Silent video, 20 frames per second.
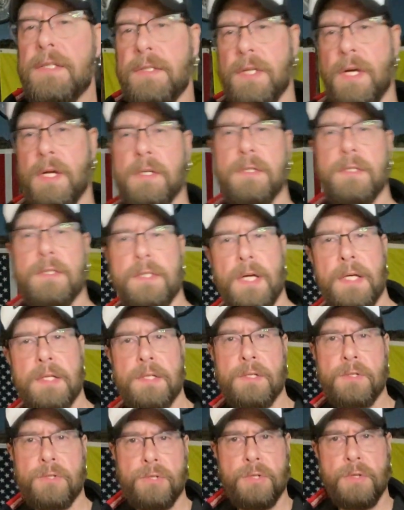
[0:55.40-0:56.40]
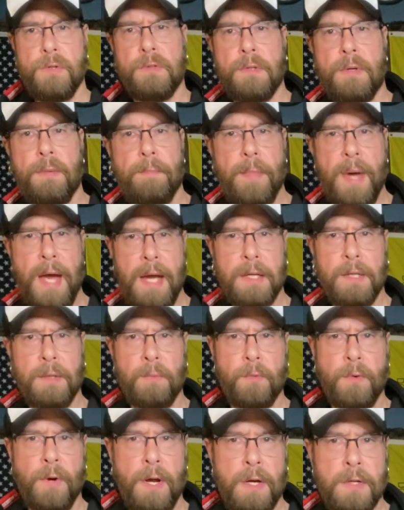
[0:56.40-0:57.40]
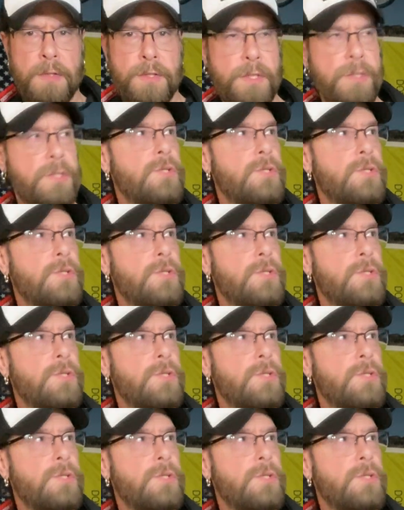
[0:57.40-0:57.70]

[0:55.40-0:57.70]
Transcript: it doesn't shoot magnum rounds,